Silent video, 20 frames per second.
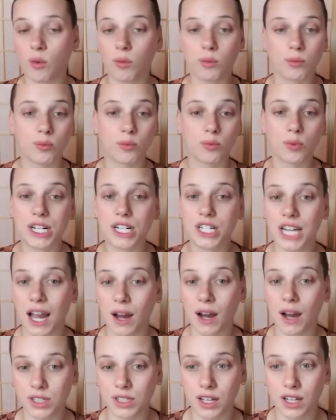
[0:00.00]
reach
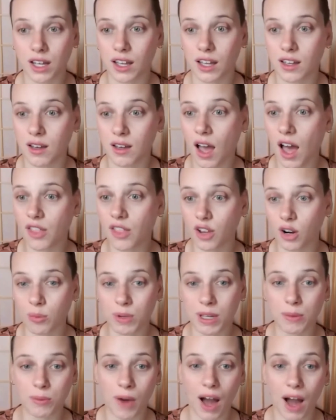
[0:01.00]
out to other
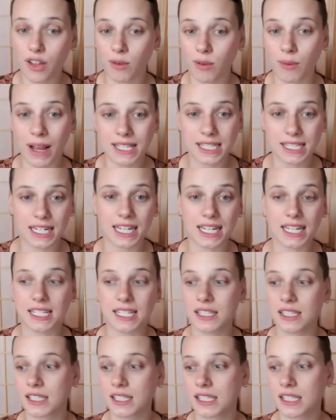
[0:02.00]
people, other
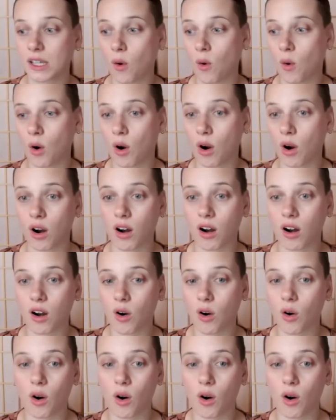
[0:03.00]
residents, or